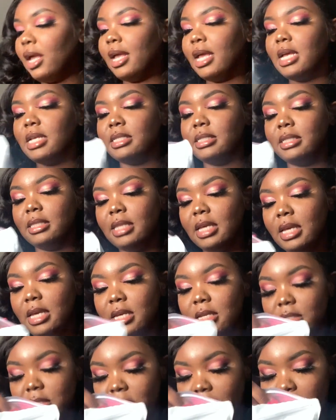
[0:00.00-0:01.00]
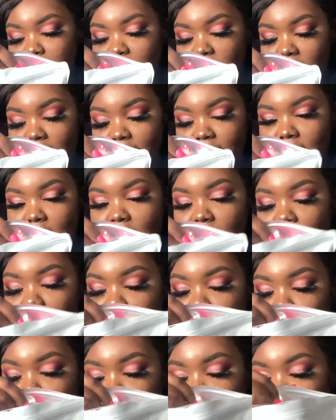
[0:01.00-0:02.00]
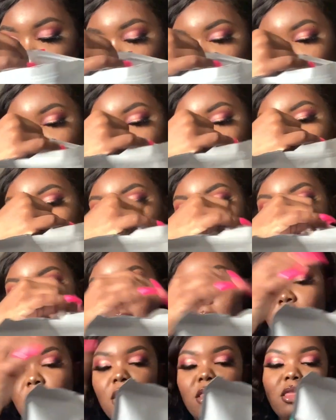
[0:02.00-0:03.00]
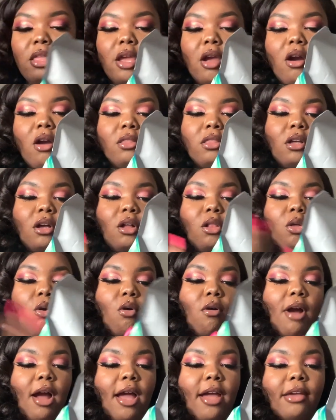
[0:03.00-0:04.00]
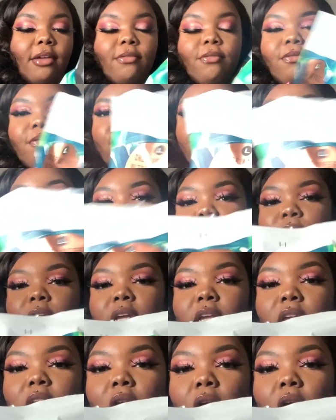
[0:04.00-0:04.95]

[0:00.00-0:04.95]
is these. They're by L. They are the chlorine free